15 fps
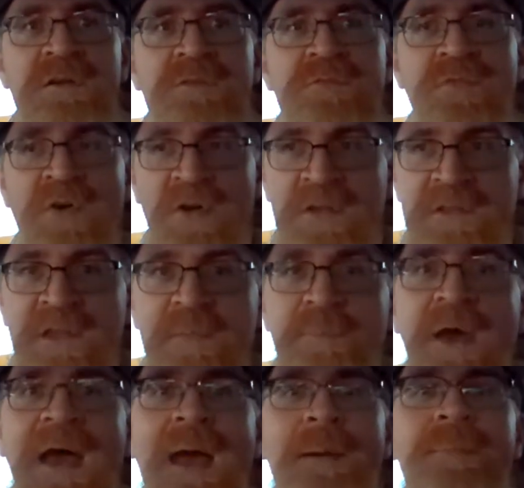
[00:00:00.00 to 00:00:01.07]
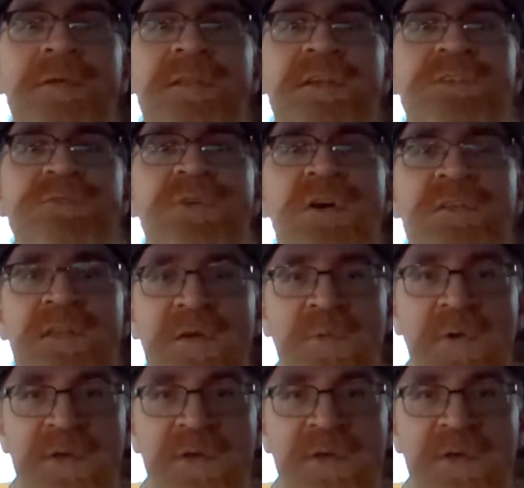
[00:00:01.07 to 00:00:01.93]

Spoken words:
find happiness, find that way